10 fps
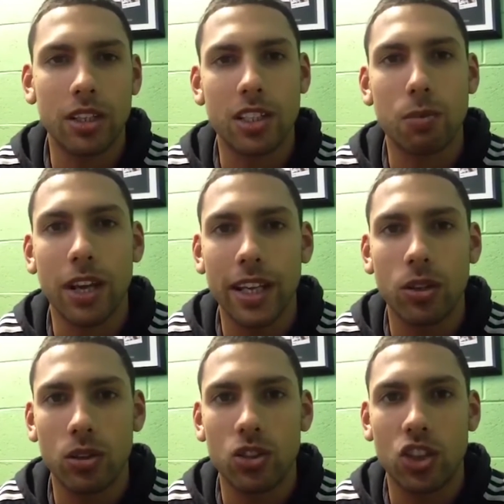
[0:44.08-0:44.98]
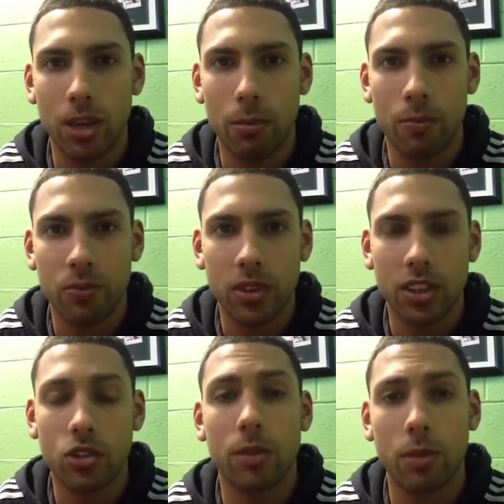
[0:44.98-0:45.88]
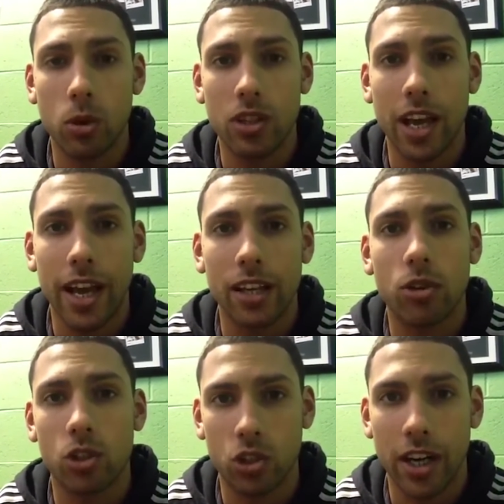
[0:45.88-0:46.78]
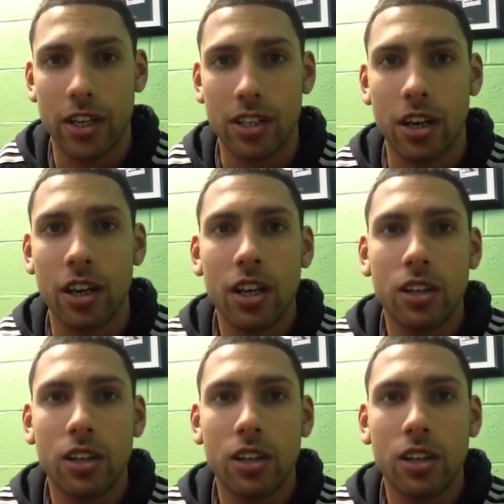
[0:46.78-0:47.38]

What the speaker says: displayed on gym treadmills and cross trainers that,